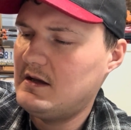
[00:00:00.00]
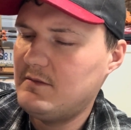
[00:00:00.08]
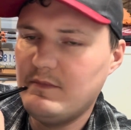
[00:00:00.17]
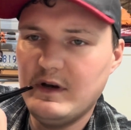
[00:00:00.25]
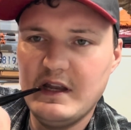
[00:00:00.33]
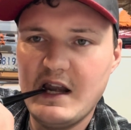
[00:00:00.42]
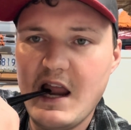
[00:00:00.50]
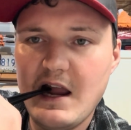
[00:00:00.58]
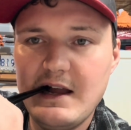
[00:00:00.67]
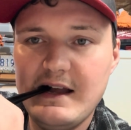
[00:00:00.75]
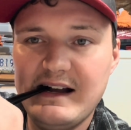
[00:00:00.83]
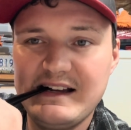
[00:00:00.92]
But
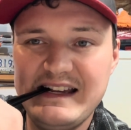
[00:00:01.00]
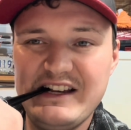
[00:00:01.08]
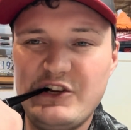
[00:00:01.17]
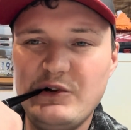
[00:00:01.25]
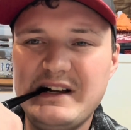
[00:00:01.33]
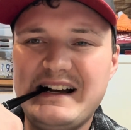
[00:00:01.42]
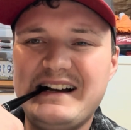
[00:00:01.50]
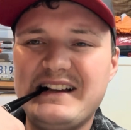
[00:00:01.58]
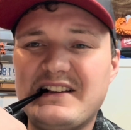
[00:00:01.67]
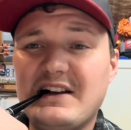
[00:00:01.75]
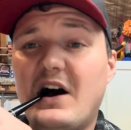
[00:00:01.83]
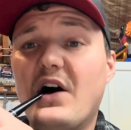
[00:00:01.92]
I'll catch you
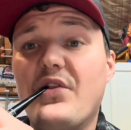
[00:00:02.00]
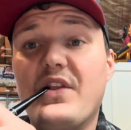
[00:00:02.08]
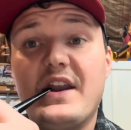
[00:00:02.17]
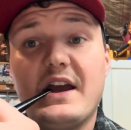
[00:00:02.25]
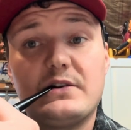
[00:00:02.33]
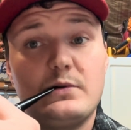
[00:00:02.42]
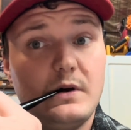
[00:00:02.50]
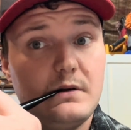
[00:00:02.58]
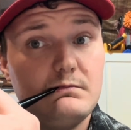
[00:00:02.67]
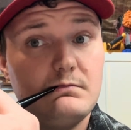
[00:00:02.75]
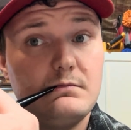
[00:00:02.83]
guys on the next one.